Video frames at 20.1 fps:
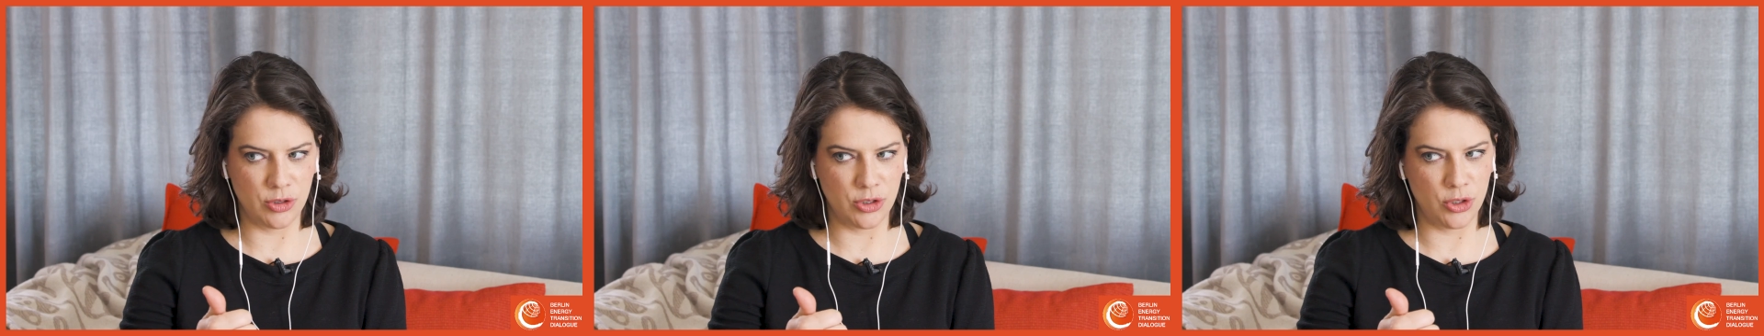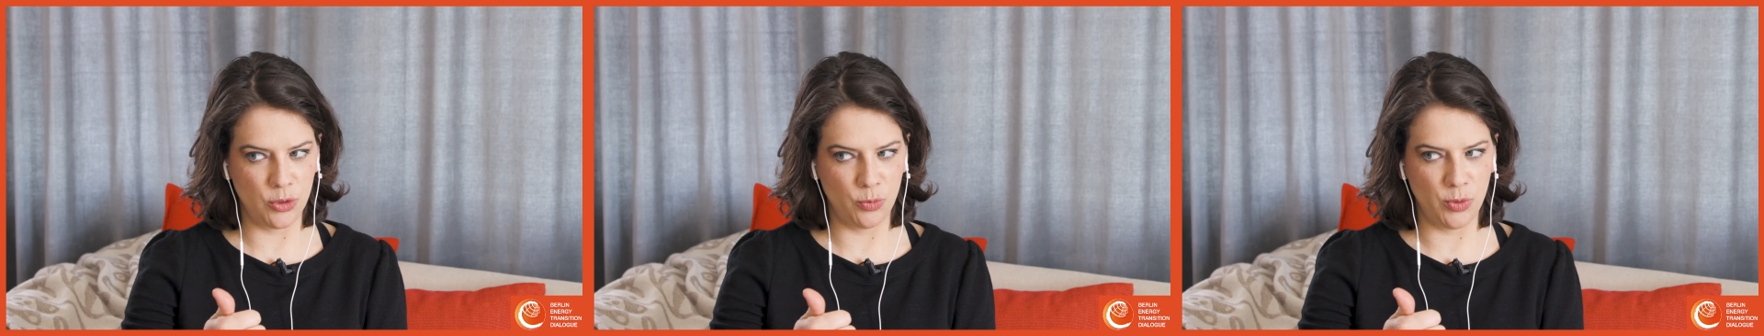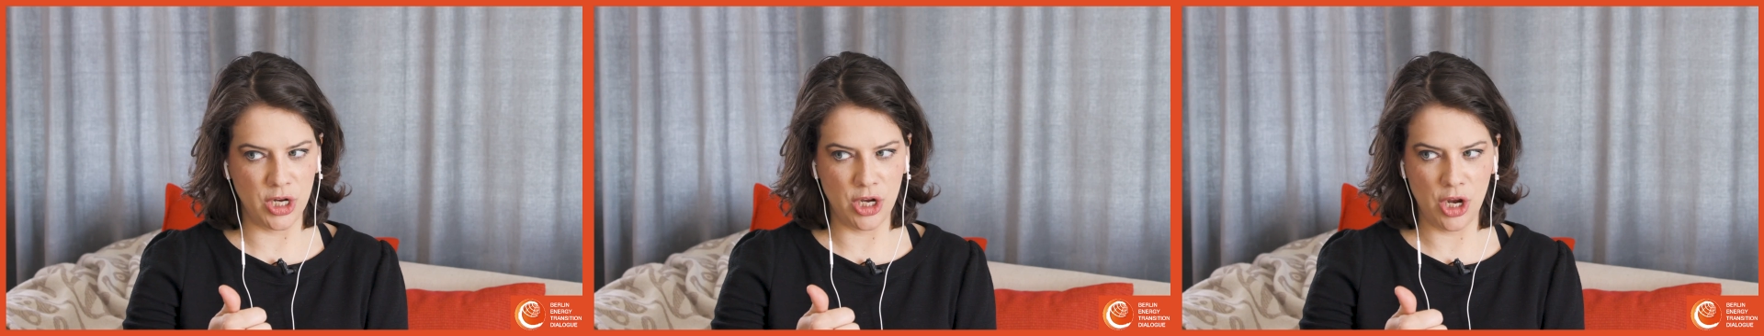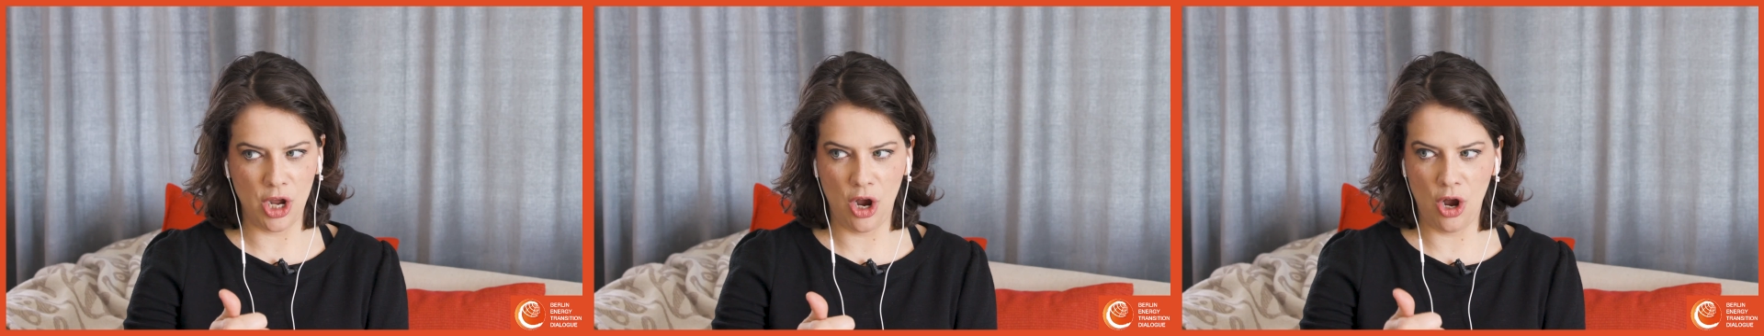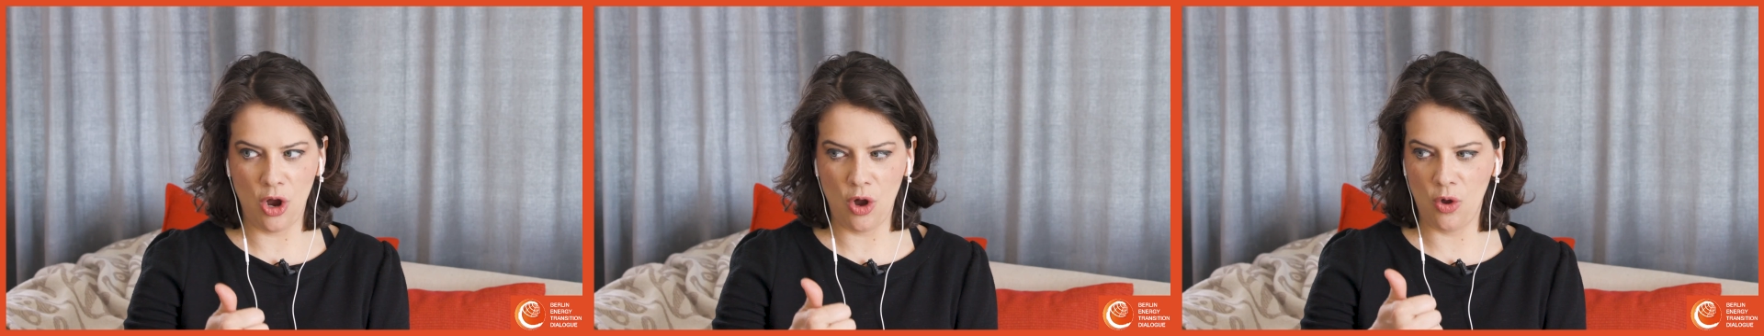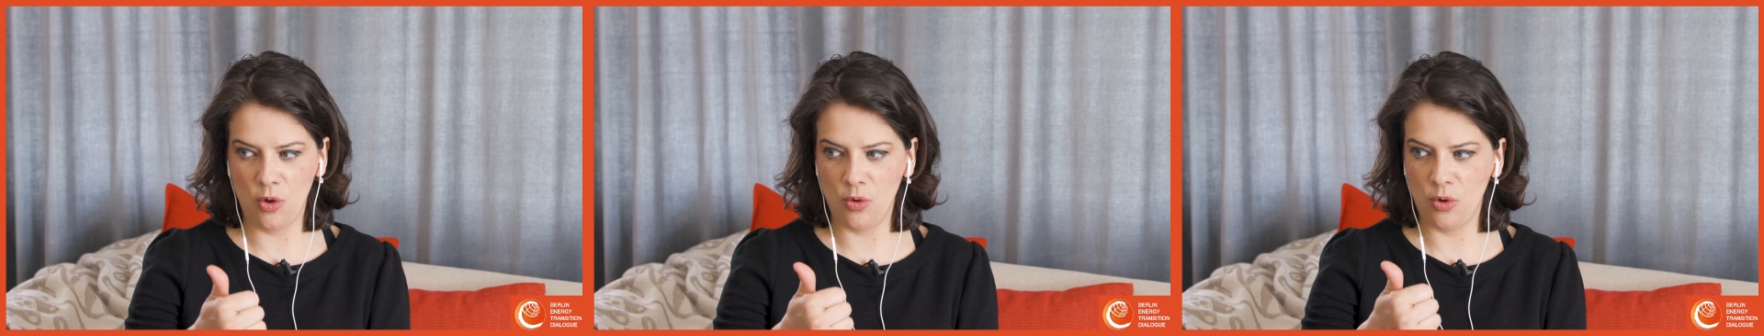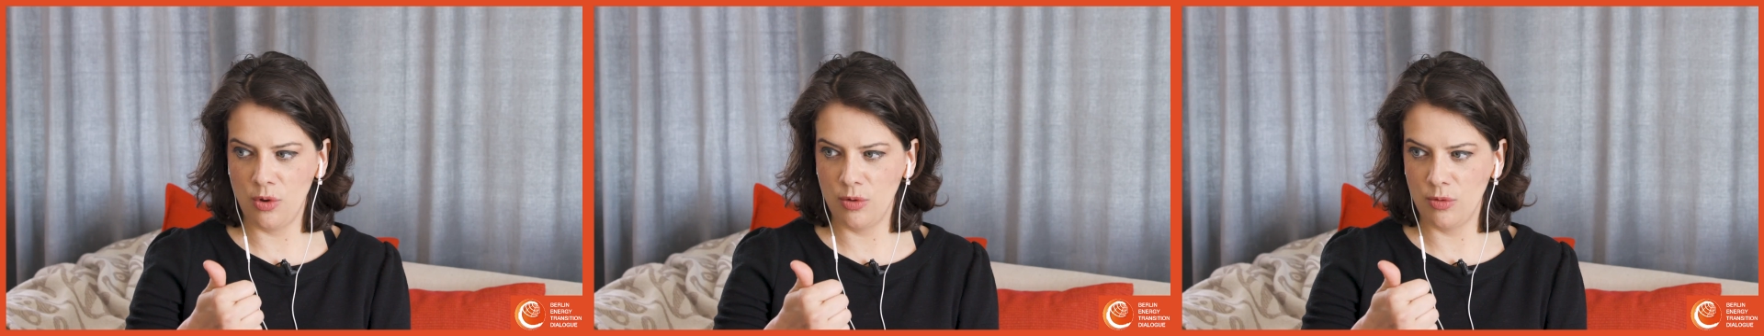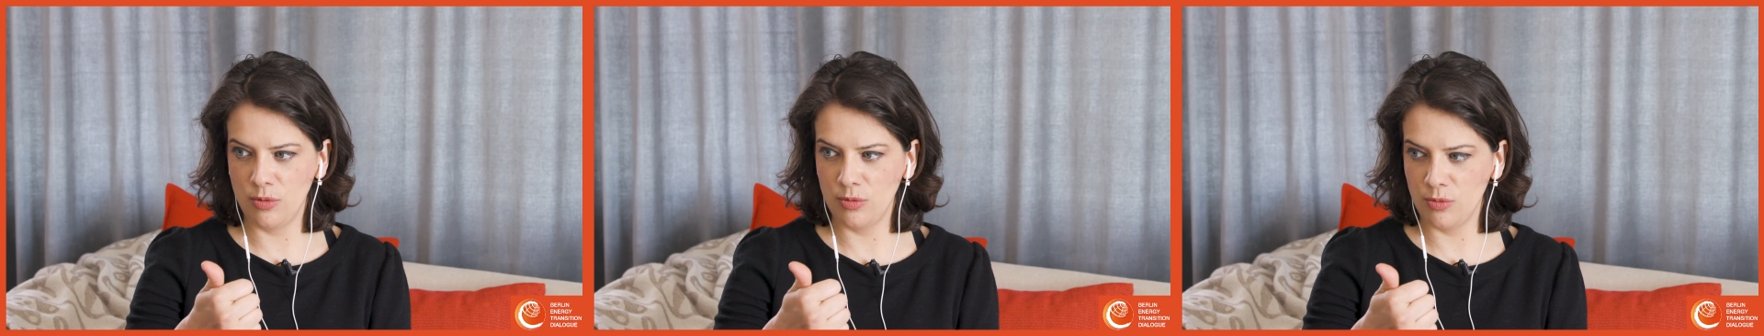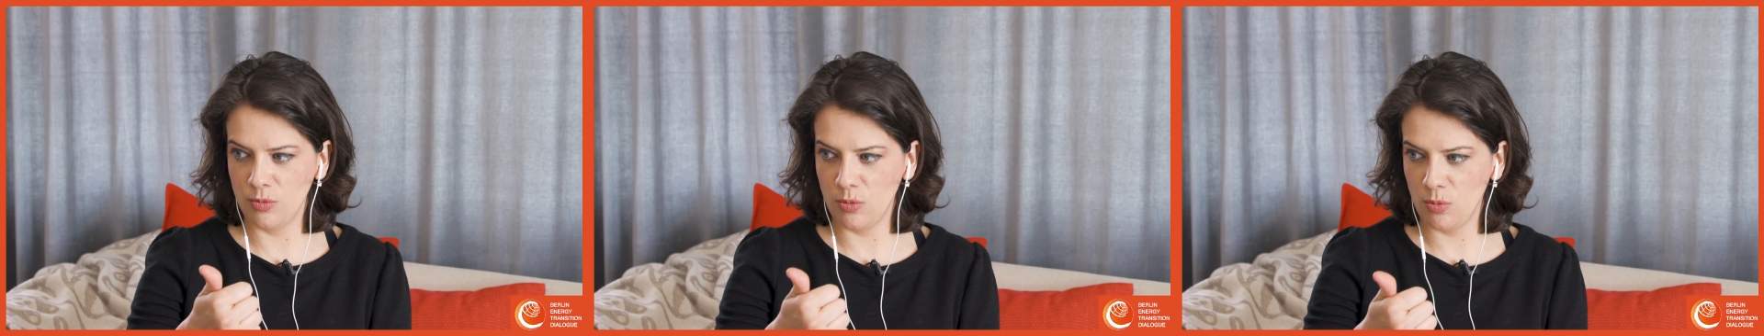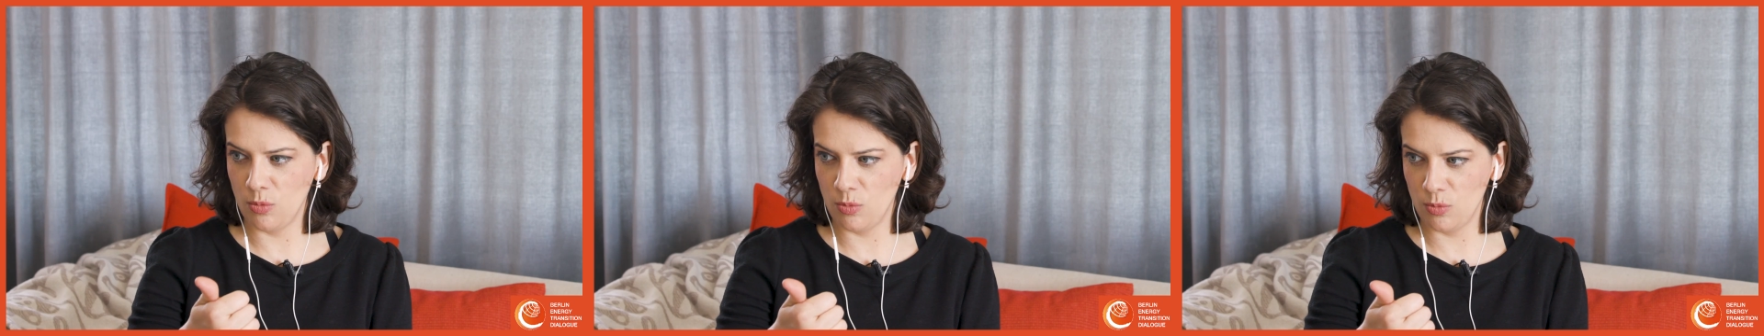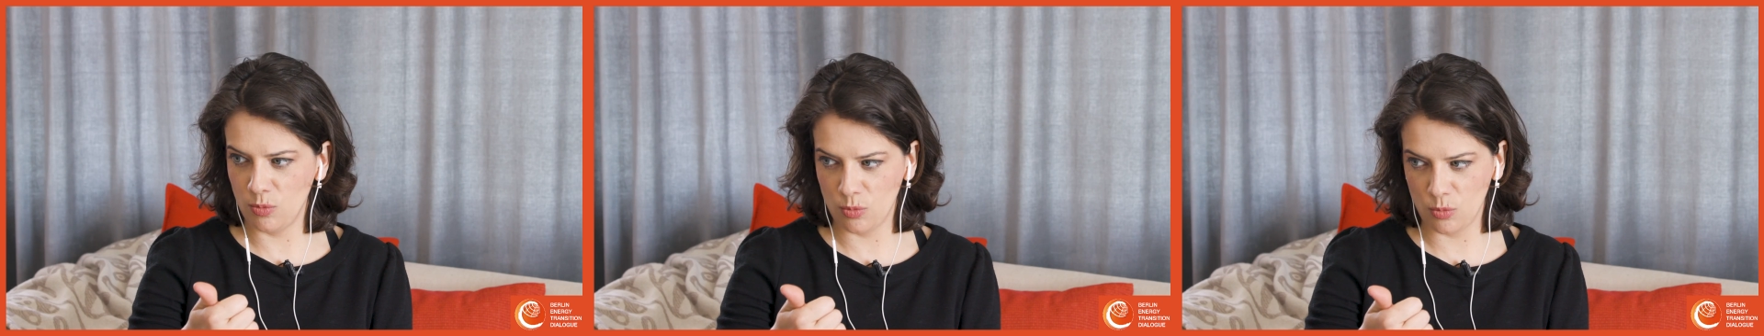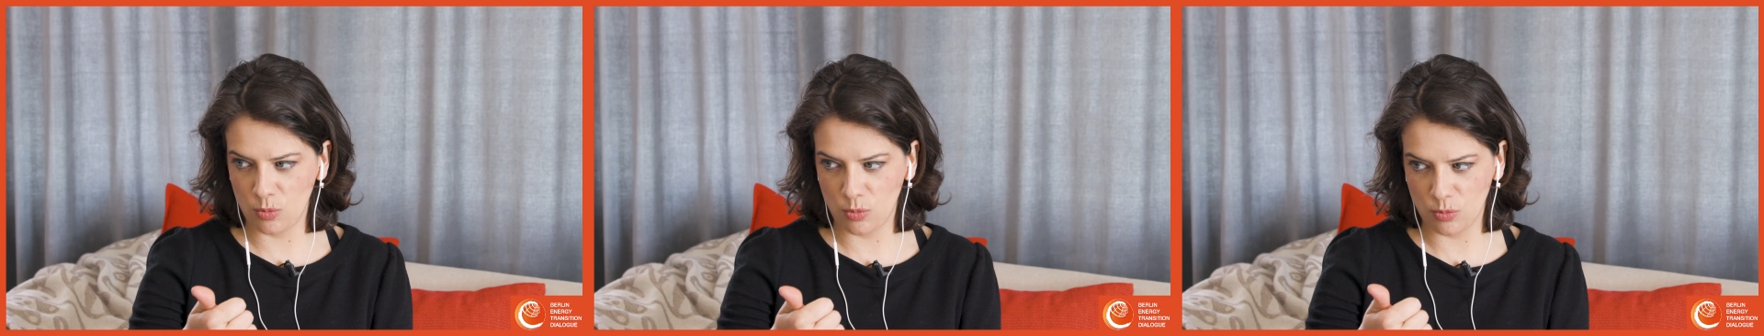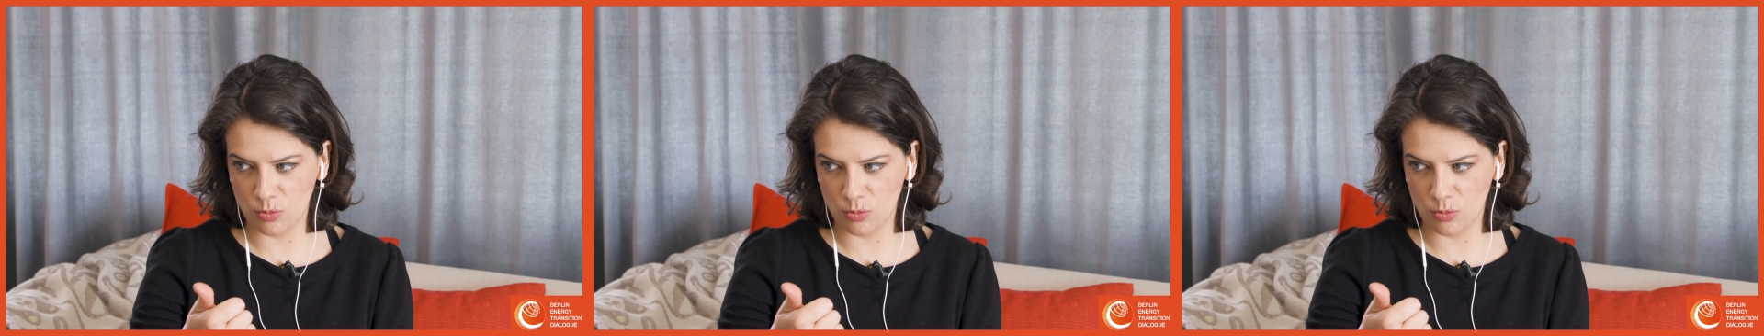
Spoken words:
do we know